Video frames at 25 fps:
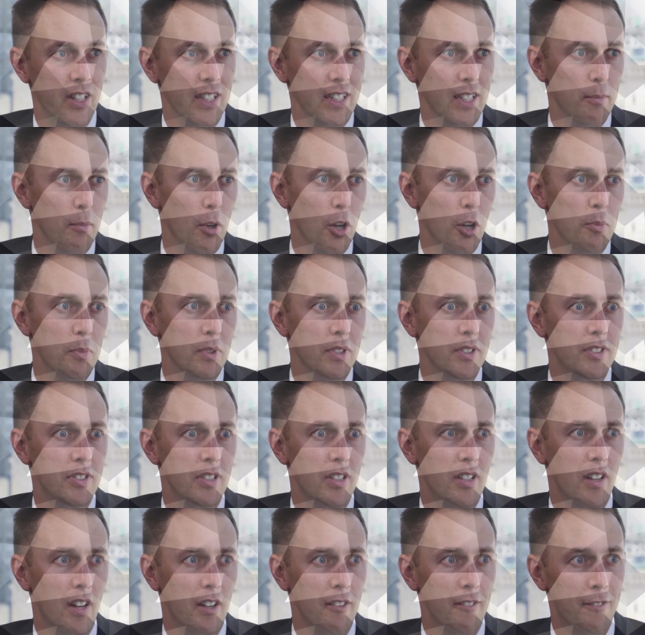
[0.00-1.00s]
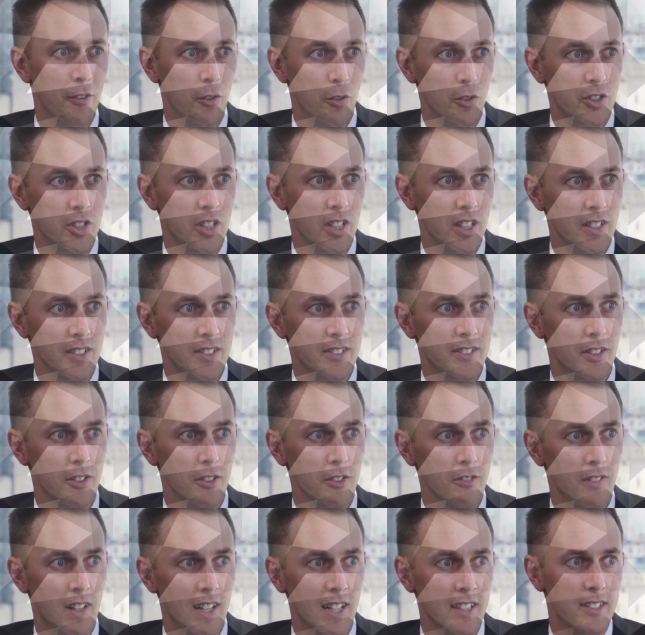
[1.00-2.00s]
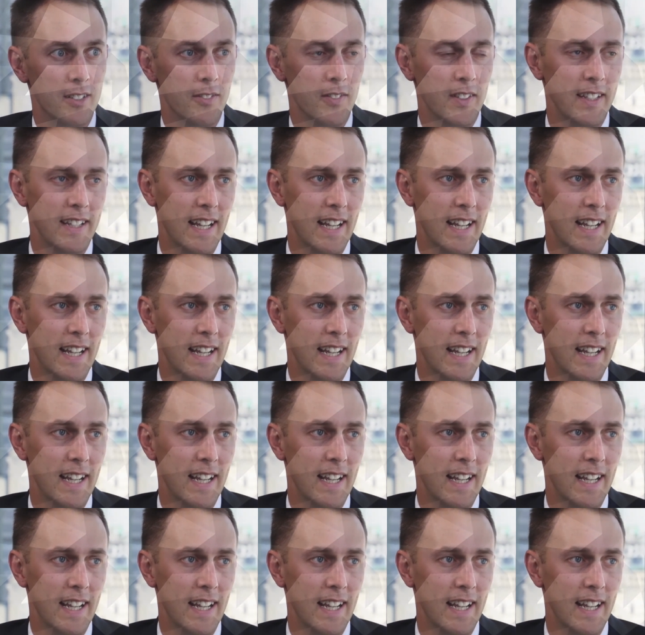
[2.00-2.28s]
at the moment, unfortunately, is still relatively